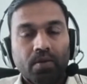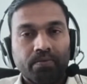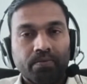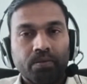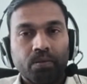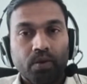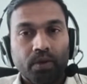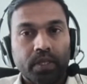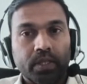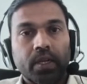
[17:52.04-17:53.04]
more
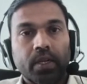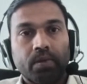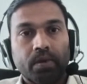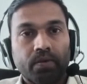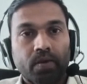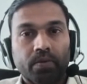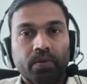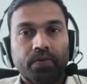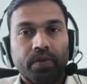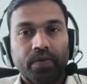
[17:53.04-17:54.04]
sustainable forms
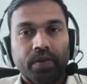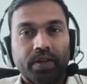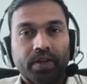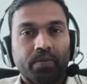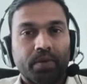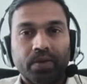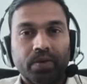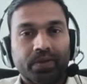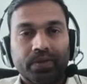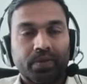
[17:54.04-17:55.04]
of aviation,
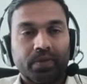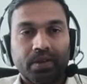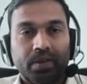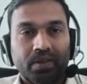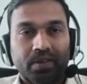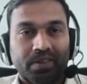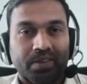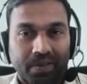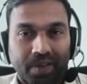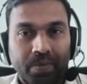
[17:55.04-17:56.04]
because
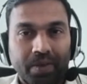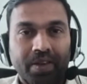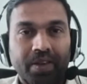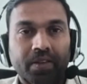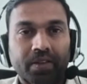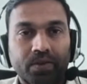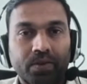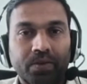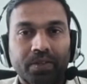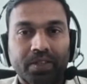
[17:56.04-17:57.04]
I mean, as you
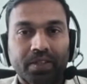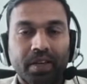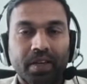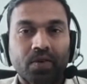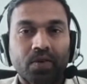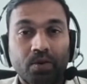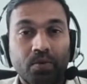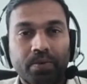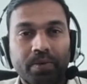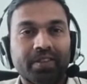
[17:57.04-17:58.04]
know, just like
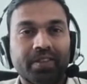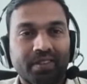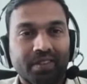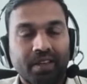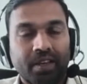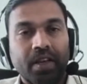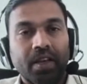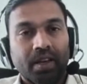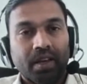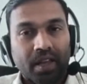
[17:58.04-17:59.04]
automobiles, the
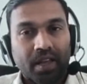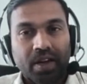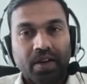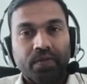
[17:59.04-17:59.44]
aircraft